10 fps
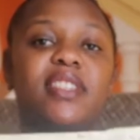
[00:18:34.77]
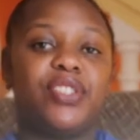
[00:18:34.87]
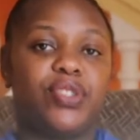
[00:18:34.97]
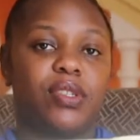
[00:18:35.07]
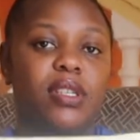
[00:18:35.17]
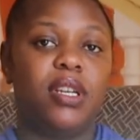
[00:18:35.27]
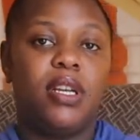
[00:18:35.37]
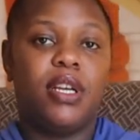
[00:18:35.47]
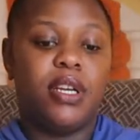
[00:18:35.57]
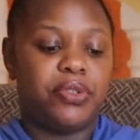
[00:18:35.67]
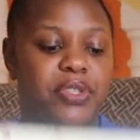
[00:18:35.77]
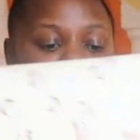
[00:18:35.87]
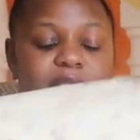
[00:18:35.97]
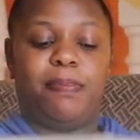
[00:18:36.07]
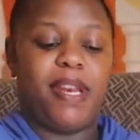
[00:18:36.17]
station, you
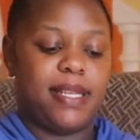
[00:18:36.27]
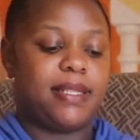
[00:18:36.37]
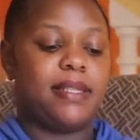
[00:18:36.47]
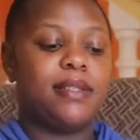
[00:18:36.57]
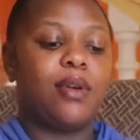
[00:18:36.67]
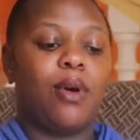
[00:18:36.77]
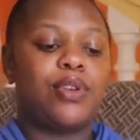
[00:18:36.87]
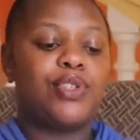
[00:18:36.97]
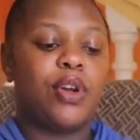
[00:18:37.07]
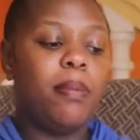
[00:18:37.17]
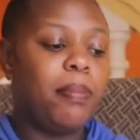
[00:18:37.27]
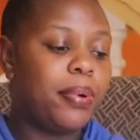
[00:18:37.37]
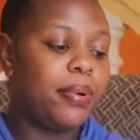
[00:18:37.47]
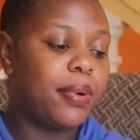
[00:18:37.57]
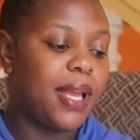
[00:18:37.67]
just place this on top.
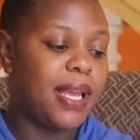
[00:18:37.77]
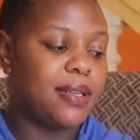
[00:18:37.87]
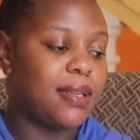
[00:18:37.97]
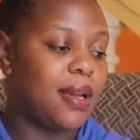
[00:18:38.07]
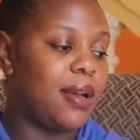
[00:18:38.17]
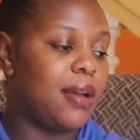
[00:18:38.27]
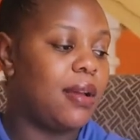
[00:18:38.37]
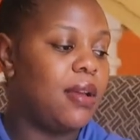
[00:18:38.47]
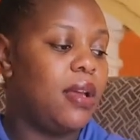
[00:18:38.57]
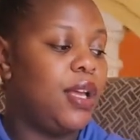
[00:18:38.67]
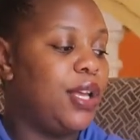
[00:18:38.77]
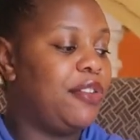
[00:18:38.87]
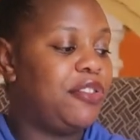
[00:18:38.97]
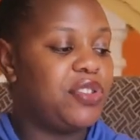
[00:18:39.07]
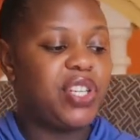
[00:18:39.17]
And
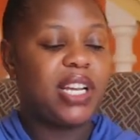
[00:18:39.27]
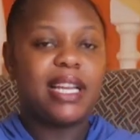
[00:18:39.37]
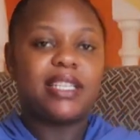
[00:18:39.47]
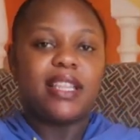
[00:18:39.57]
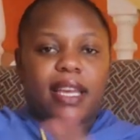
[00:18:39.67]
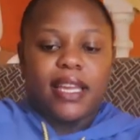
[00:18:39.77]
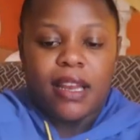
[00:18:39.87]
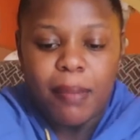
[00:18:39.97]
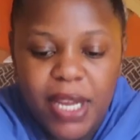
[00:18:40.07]
if you check at the inner